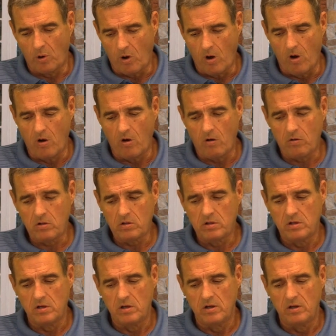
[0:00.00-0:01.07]

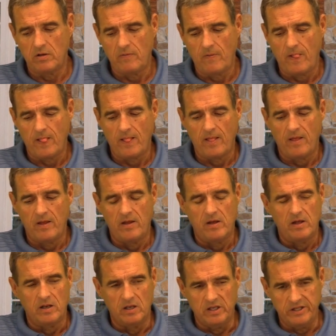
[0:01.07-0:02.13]
Paul
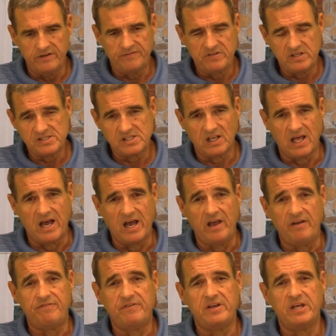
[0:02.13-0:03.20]
lived his
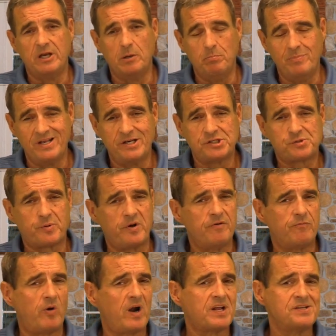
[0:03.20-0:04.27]
life in a ministry
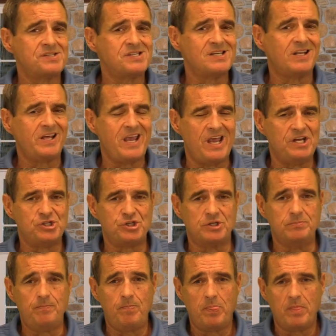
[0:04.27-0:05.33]
of
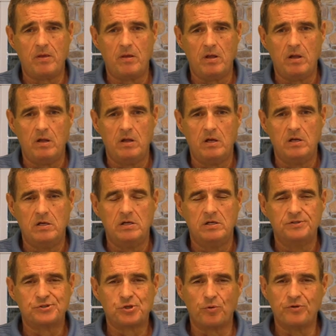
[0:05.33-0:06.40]
reconciliation
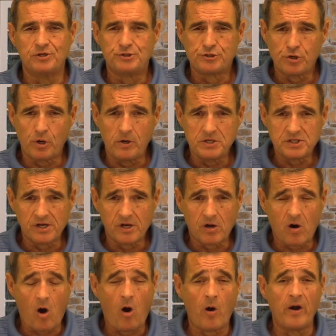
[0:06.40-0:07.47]
so the church at
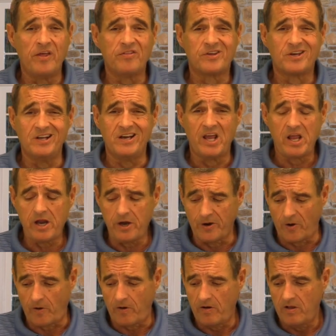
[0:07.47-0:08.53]
Corinth could
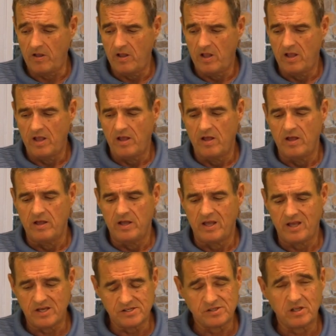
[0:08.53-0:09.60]
hear
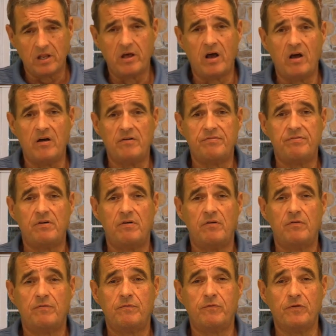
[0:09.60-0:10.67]
his love
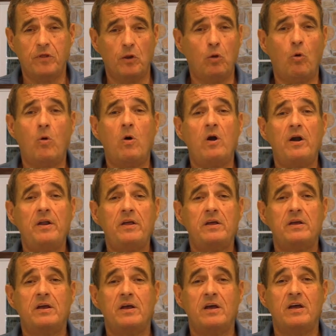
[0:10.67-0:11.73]
for the Lord
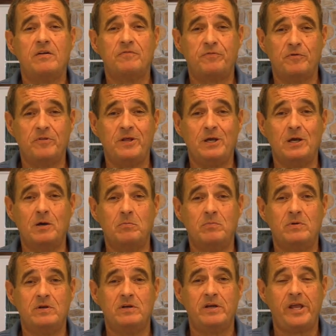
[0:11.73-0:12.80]
and for them.
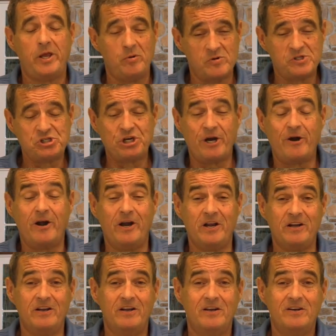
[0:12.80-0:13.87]
He was
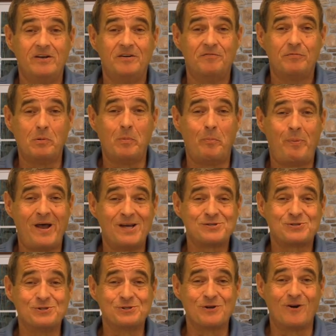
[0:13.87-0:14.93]
sharing from a
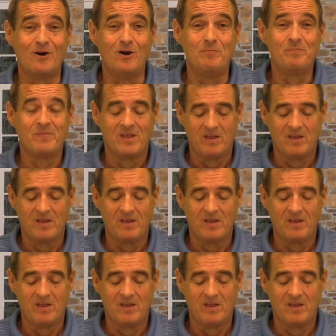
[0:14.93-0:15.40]
pastor's heart.